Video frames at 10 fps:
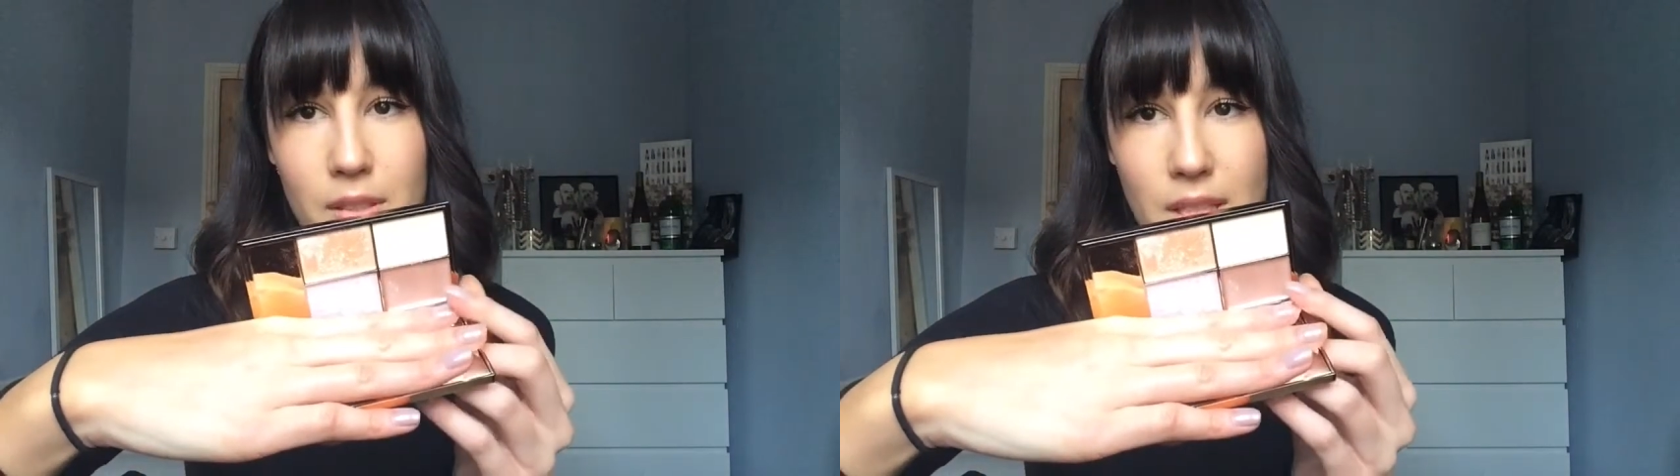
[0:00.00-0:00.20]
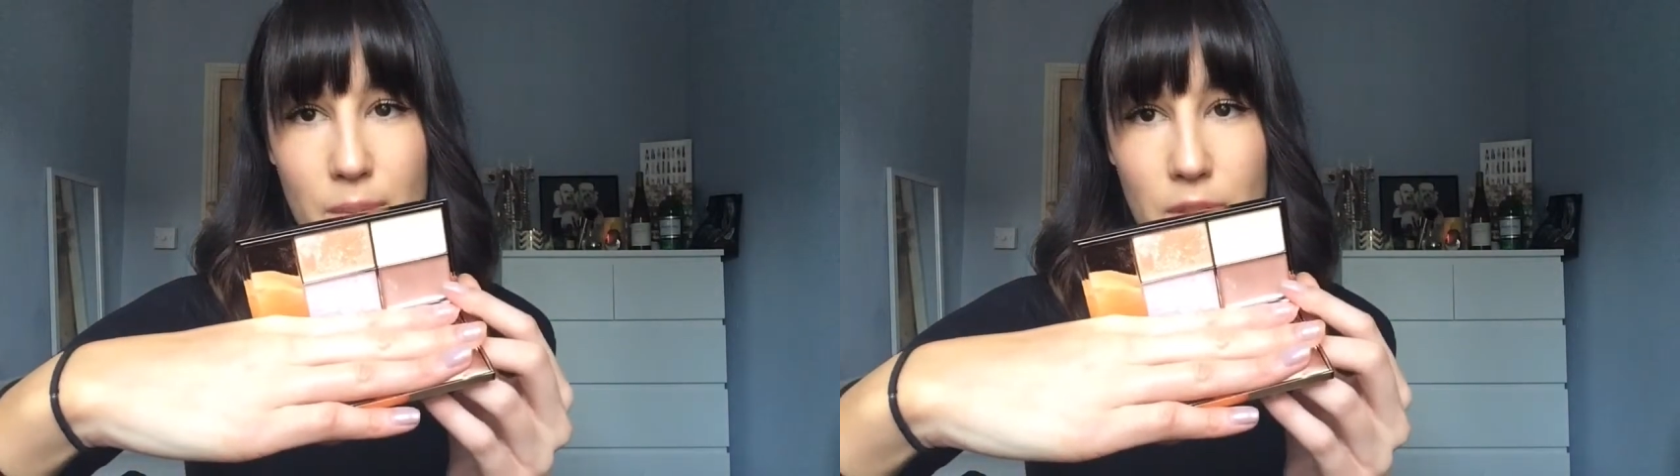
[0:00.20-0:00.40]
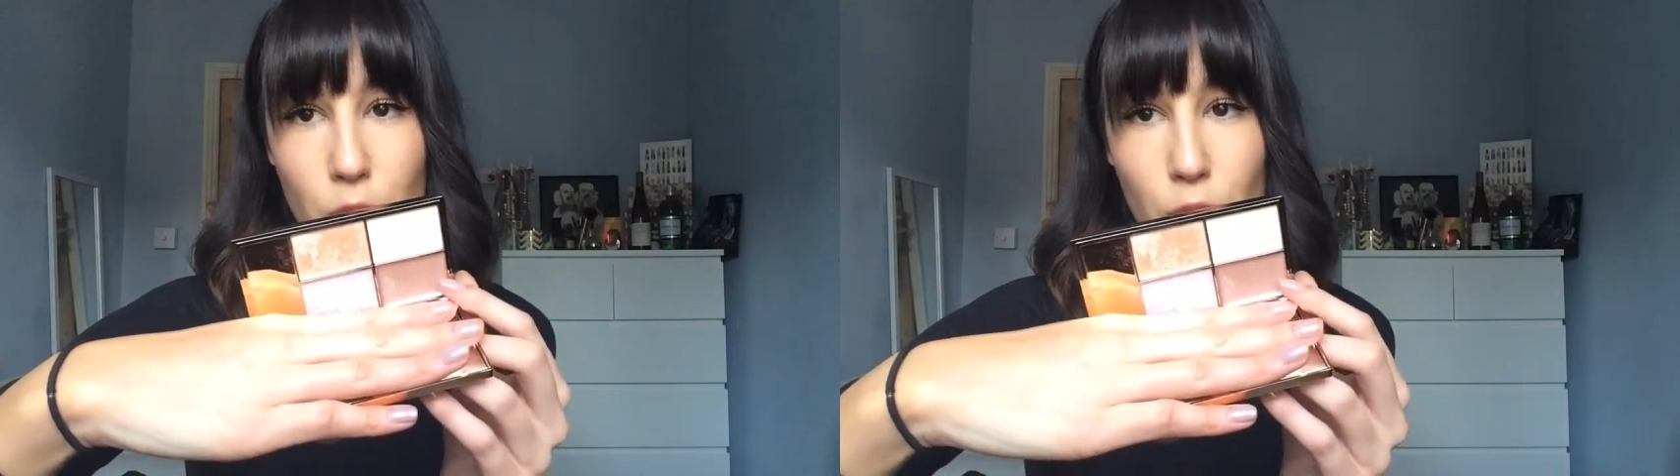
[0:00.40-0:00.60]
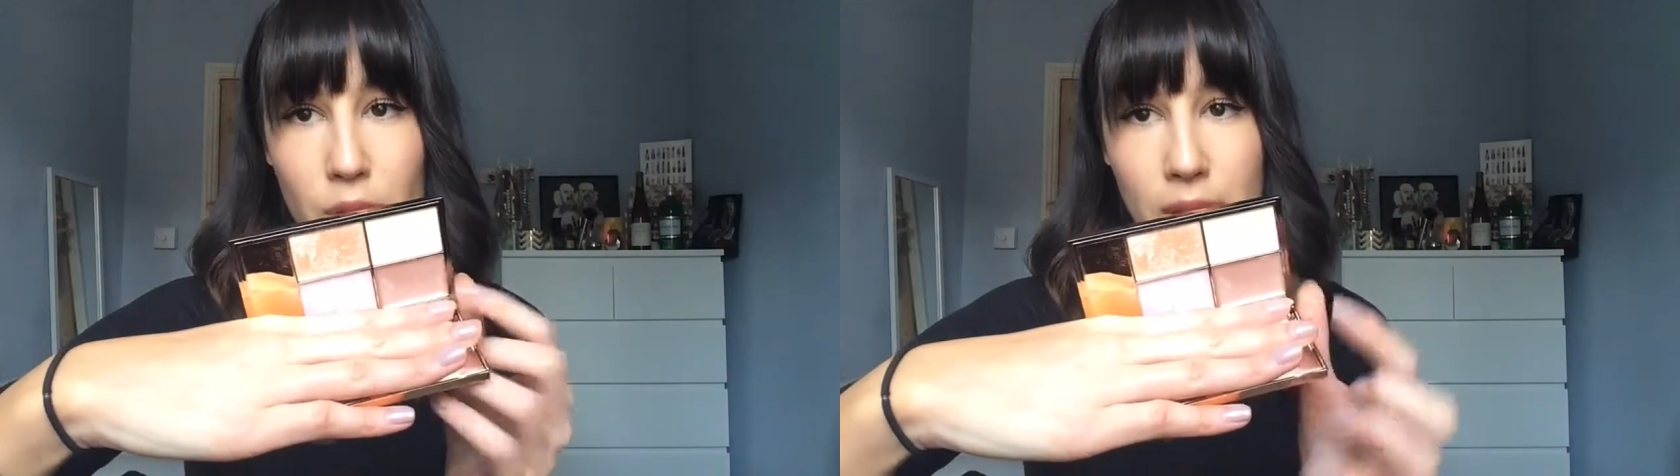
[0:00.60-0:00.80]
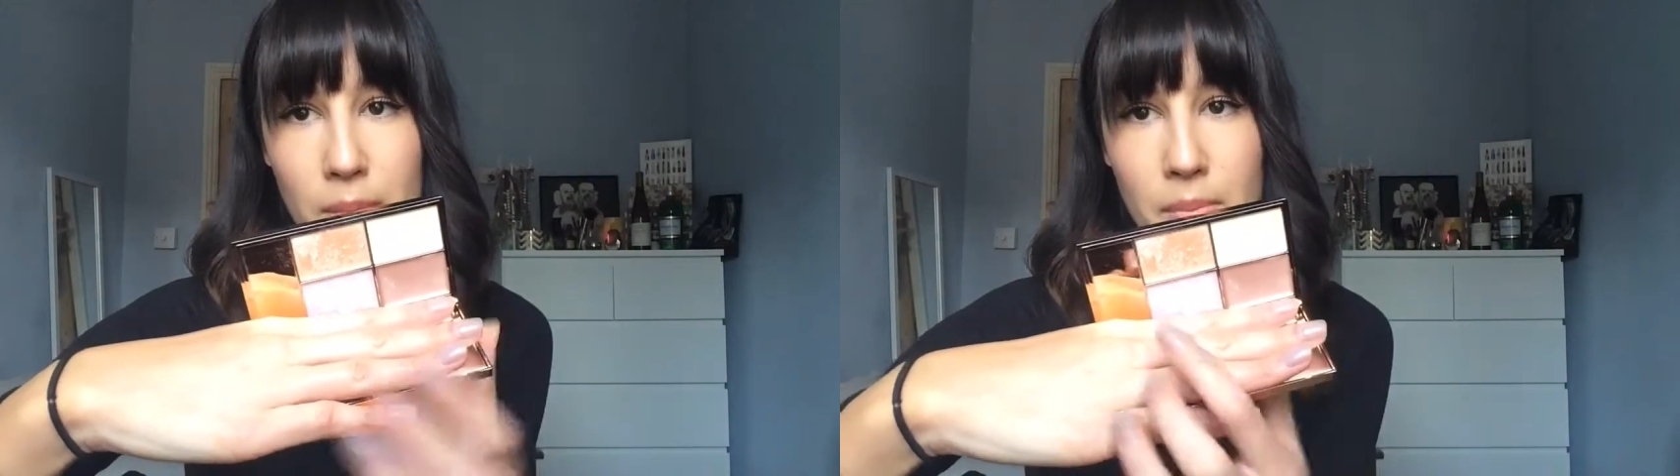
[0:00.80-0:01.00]
This one's a
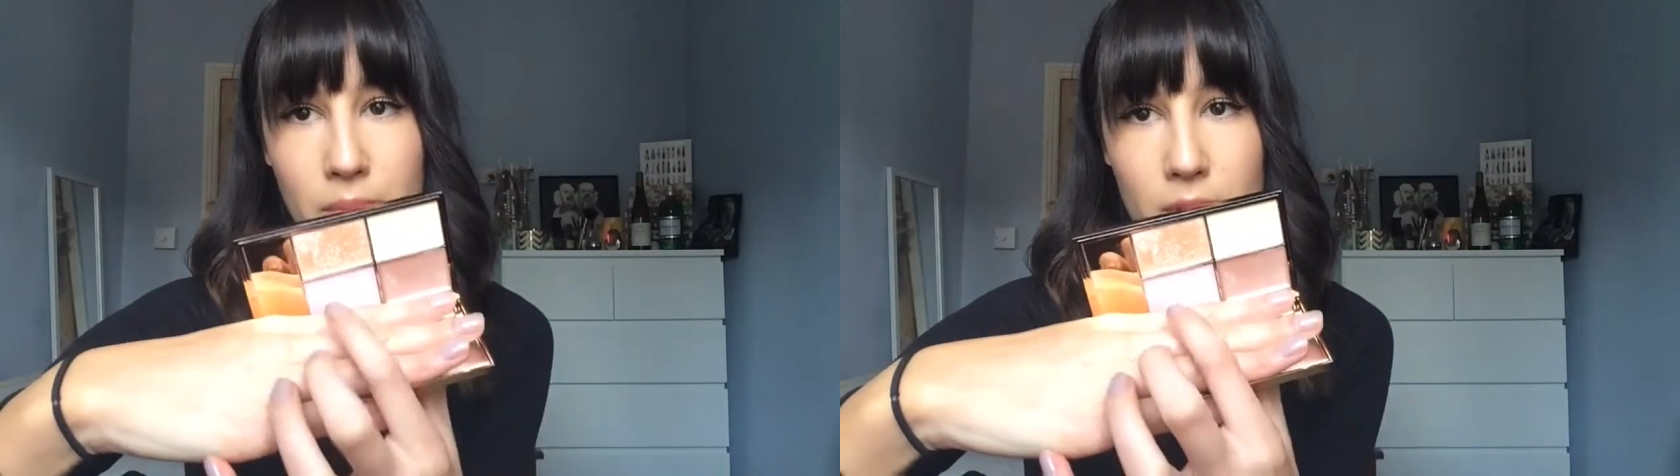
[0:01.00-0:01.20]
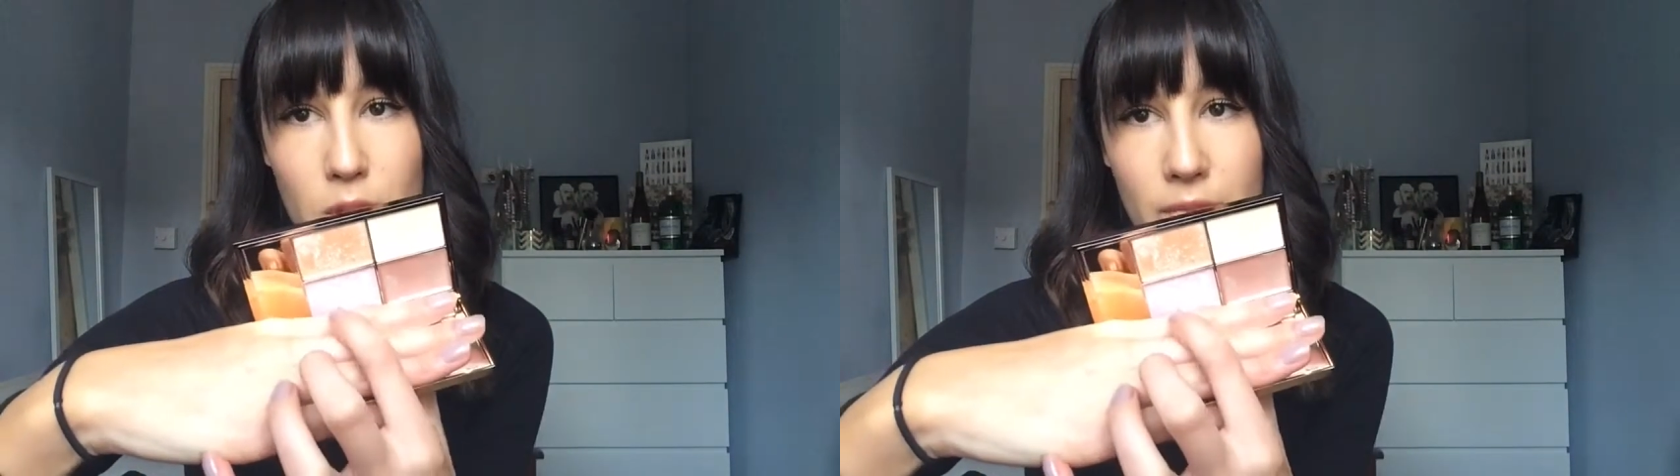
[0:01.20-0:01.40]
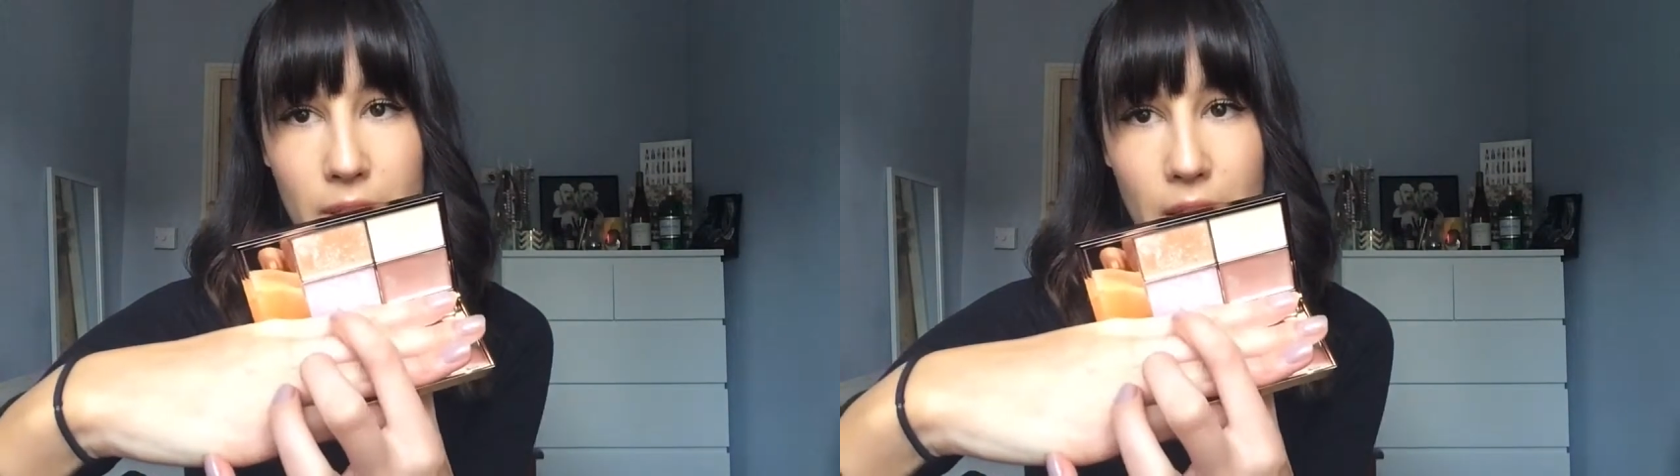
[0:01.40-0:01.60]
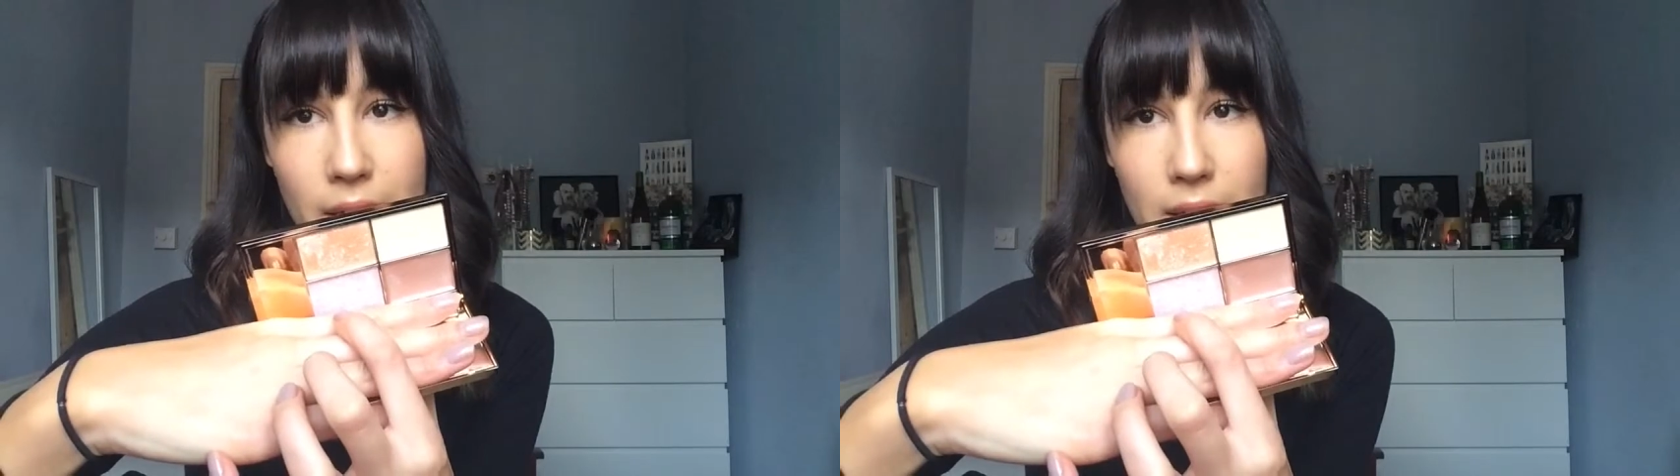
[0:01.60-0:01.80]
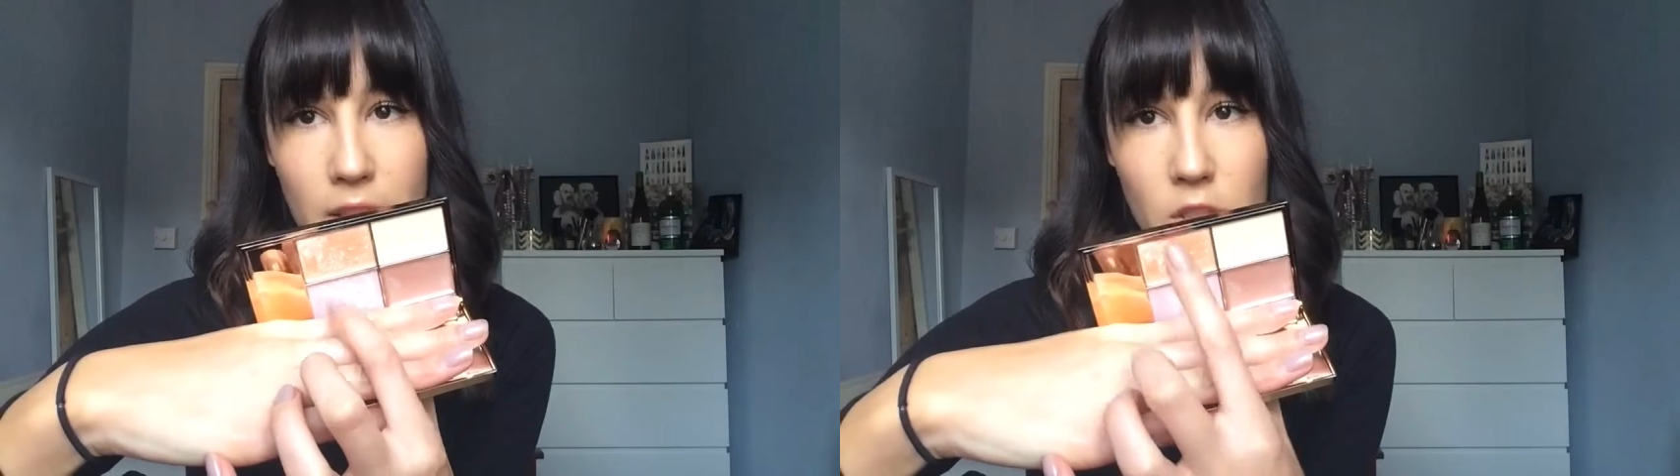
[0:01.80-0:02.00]
cream, sort of a
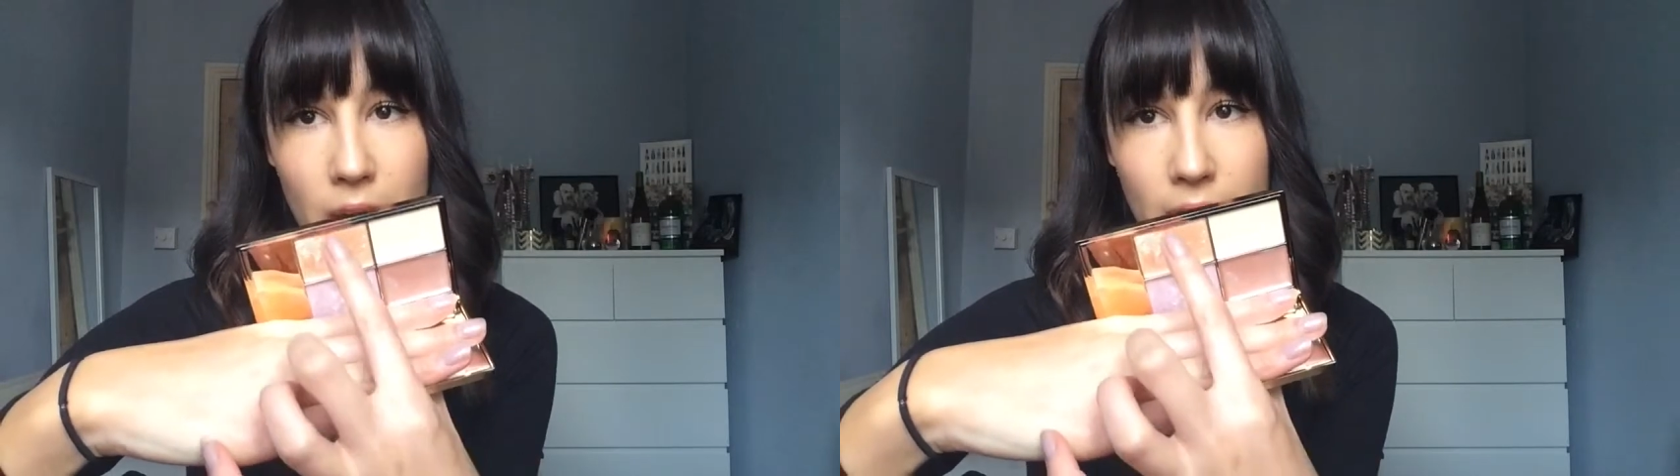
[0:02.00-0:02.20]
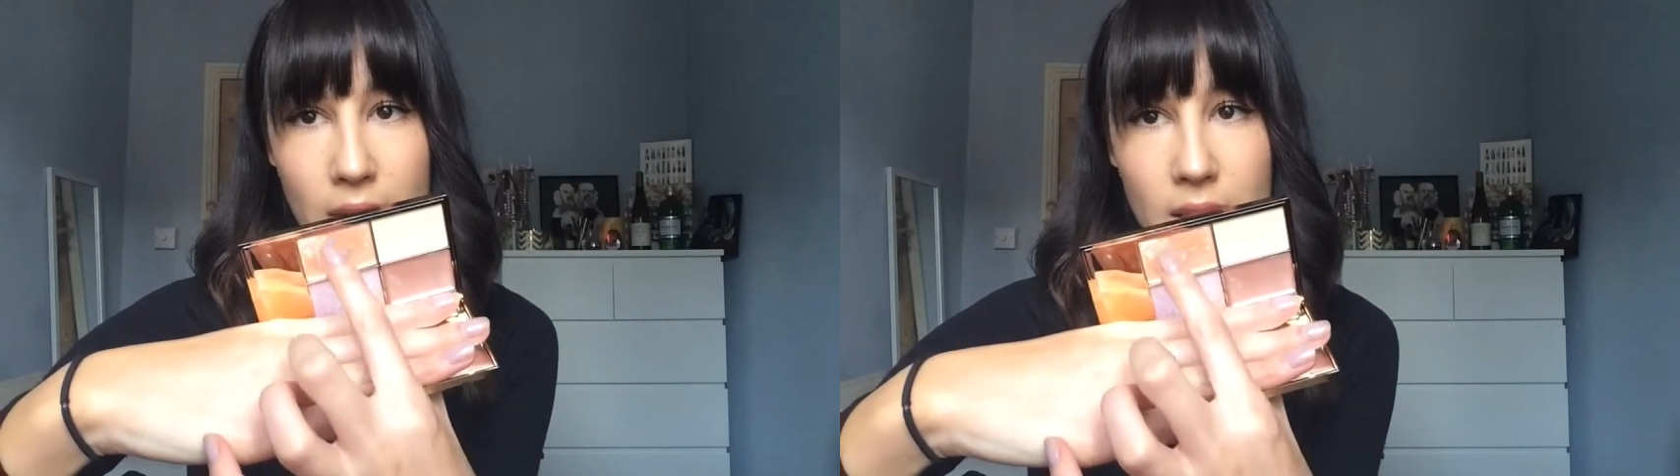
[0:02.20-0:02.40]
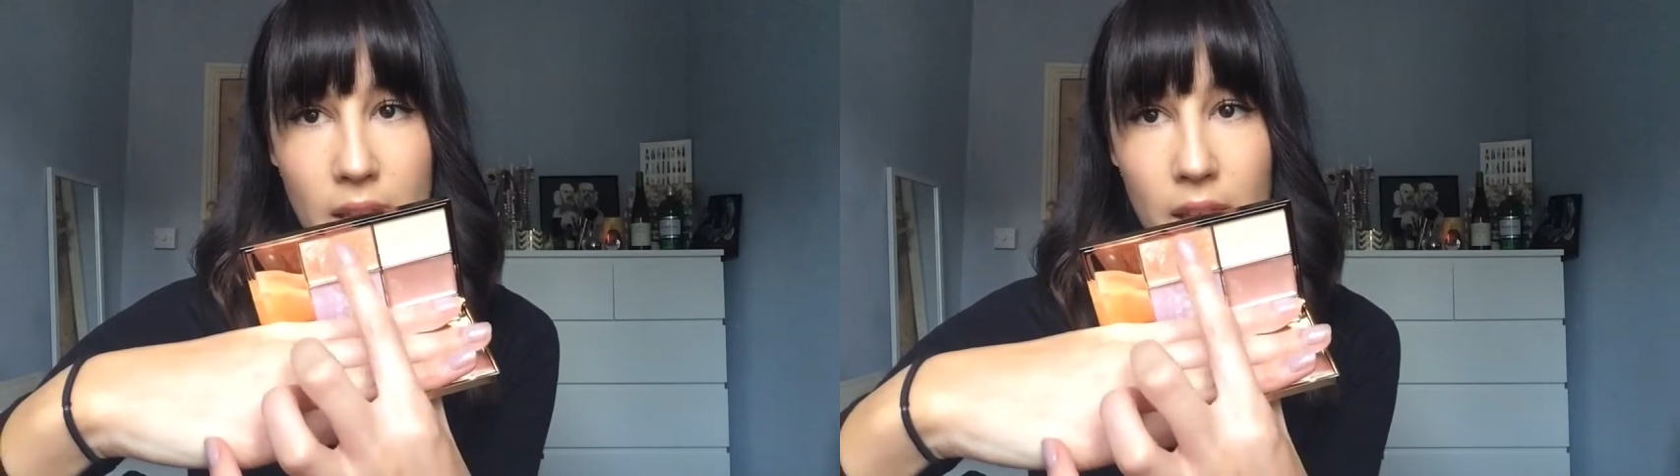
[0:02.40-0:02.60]
lilac shade.